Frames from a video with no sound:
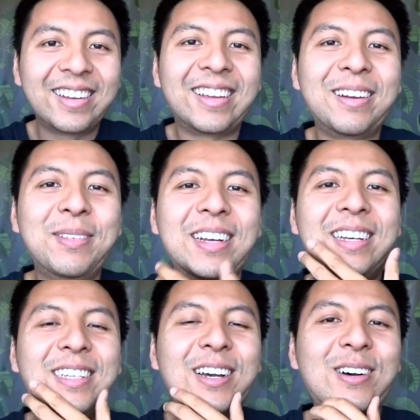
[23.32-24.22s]
Yep.
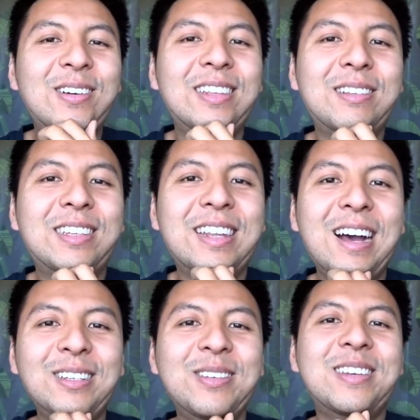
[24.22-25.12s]
So the
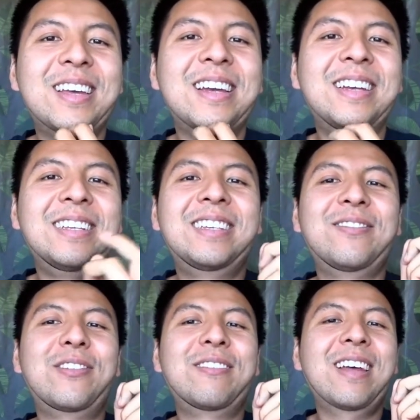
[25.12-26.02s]
announcement today is,
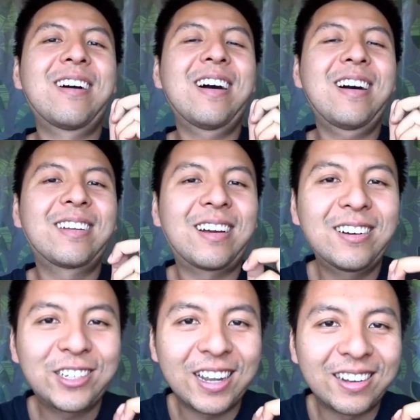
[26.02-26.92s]
from now on,
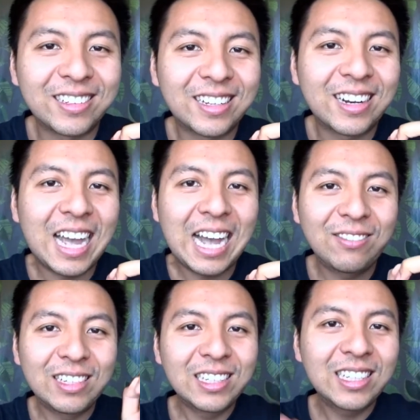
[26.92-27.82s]
our channel is gonna
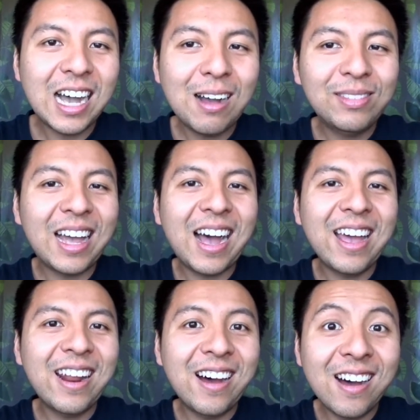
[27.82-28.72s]
have
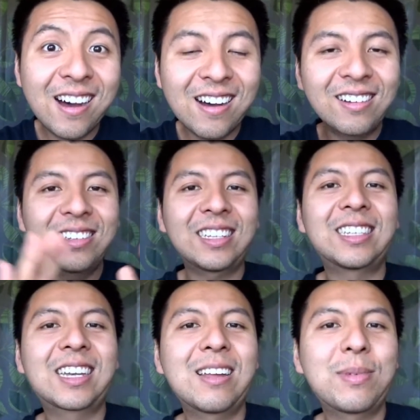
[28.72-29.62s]
subtitles!
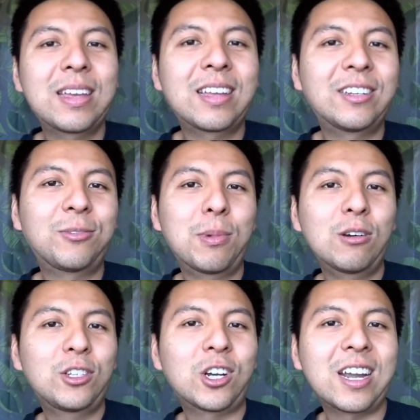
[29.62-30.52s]
It's gonna be in
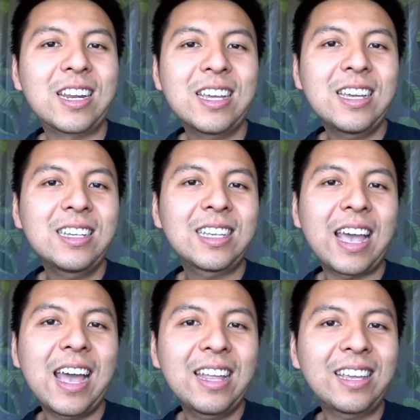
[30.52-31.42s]
both Chinese
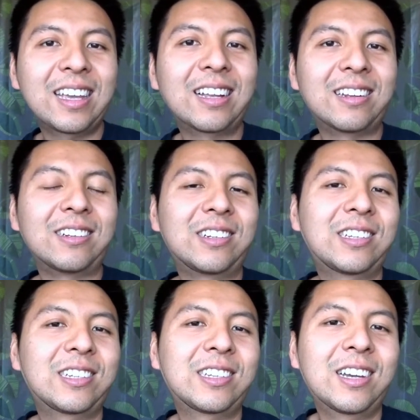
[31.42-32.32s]
and
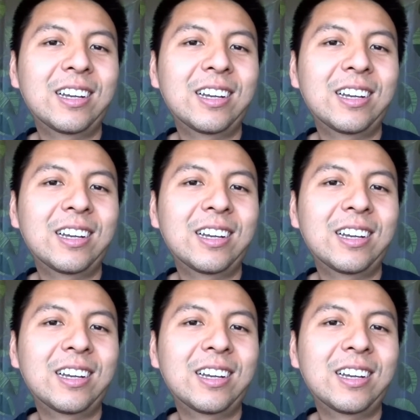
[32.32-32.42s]
English.